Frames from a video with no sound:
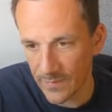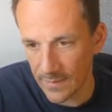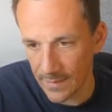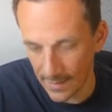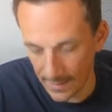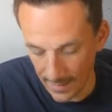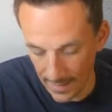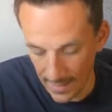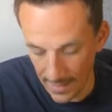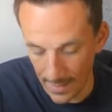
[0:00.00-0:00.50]

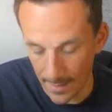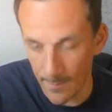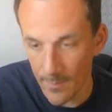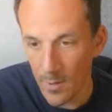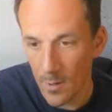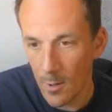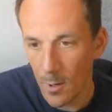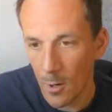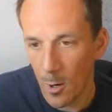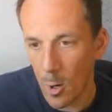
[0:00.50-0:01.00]
again,
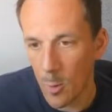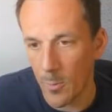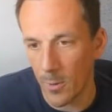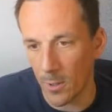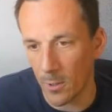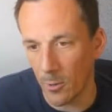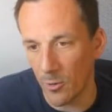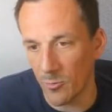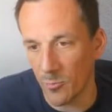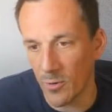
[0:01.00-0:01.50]
open
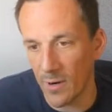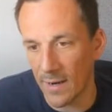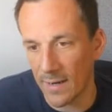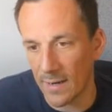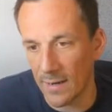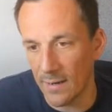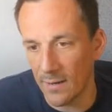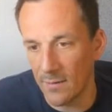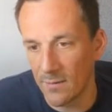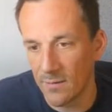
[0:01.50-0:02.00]
close
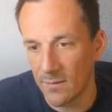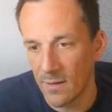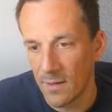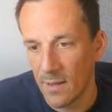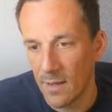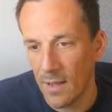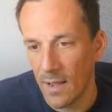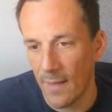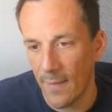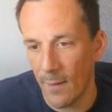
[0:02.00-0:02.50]
brackets,
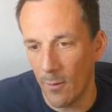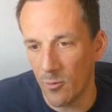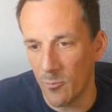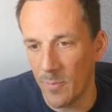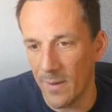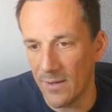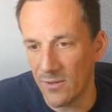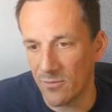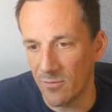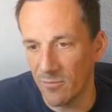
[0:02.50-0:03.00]
and that was
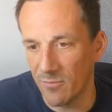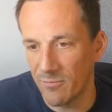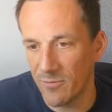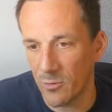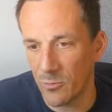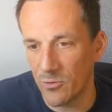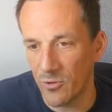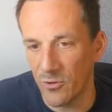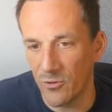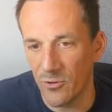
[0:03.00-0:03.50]
based on
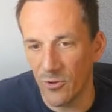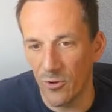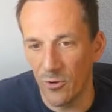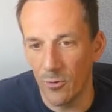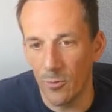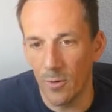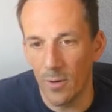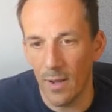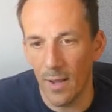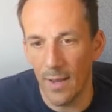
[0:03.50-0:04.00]
filter
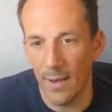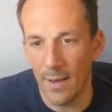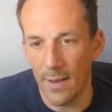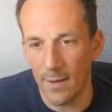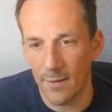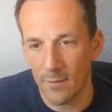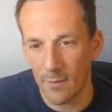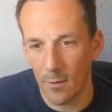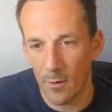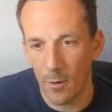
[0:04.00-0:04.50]
2, and
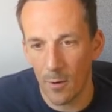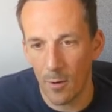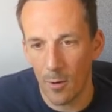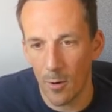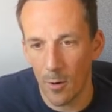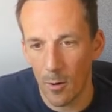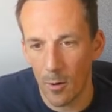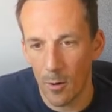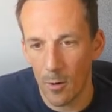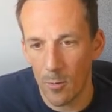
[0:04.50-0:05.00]
hit
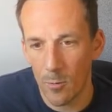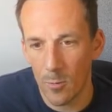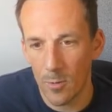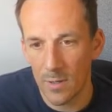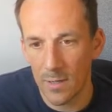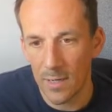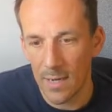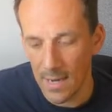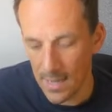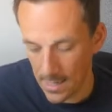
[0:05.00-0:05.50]

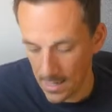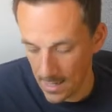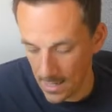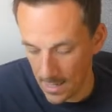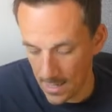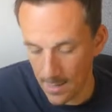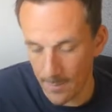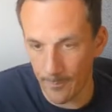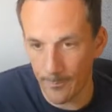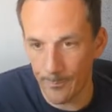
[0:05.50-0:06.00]
OK.